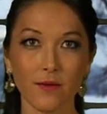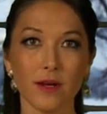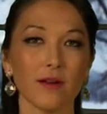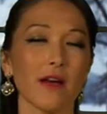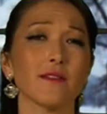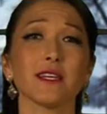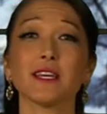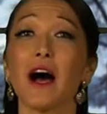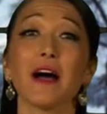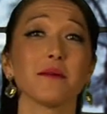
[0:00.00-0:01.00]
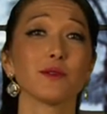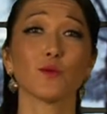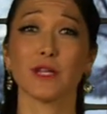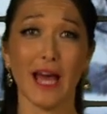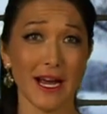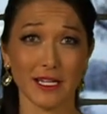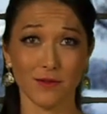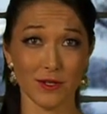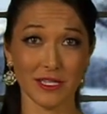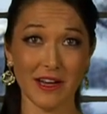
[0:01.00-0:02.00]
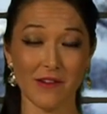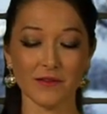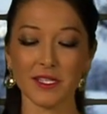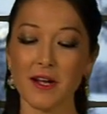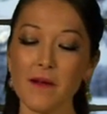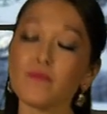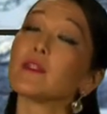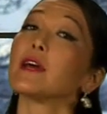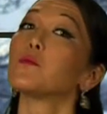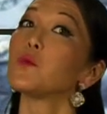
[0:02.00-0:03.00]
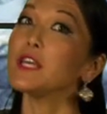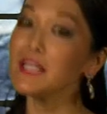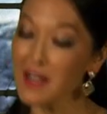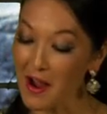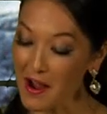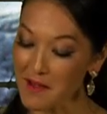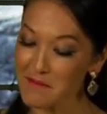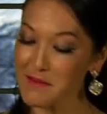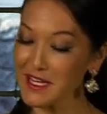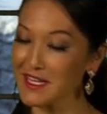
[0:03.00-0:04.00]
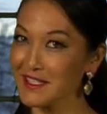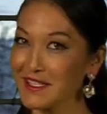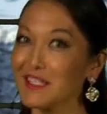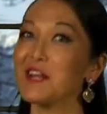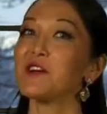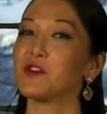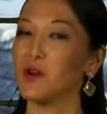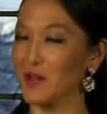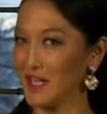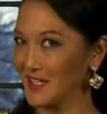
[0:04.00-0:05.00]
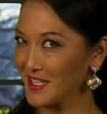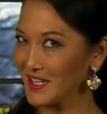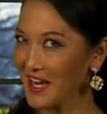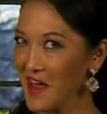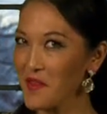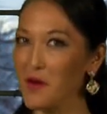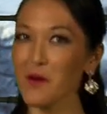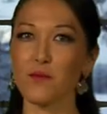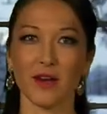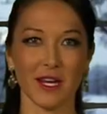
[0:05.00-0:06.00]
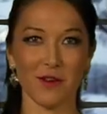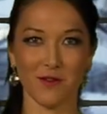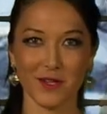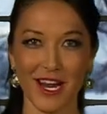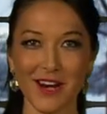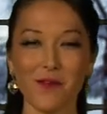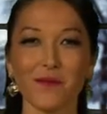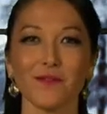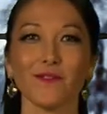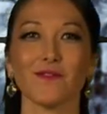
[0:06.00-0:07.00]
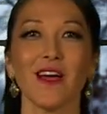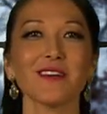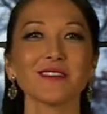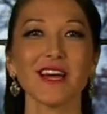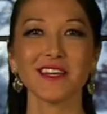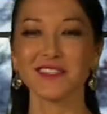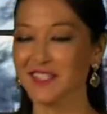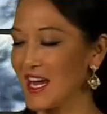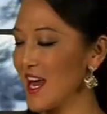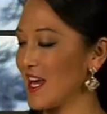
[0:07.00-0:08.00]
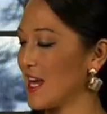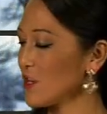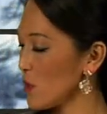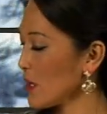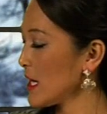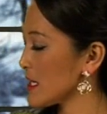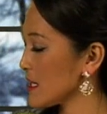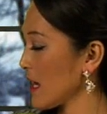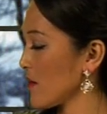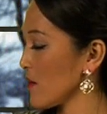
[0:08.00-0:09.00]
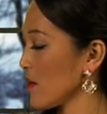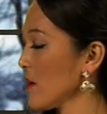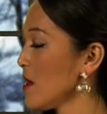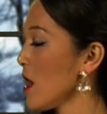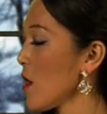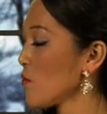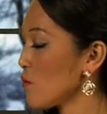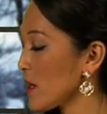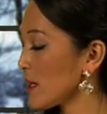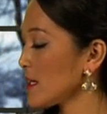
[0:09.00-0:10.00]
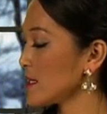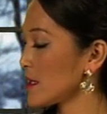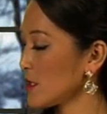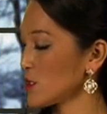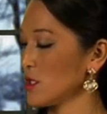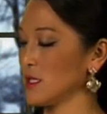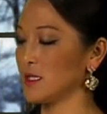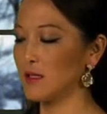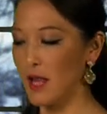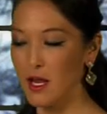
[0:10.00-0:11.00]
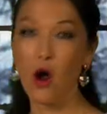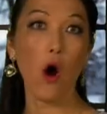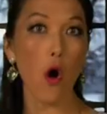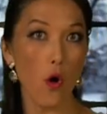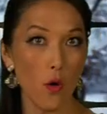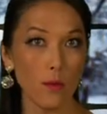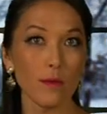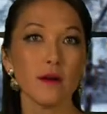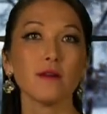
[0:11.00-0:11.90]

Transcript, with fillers: we don't have any time to relax for ourselves. And we time means cooking together, bringing your date over for Valentine's Day, and cooking together a really delicious, like home,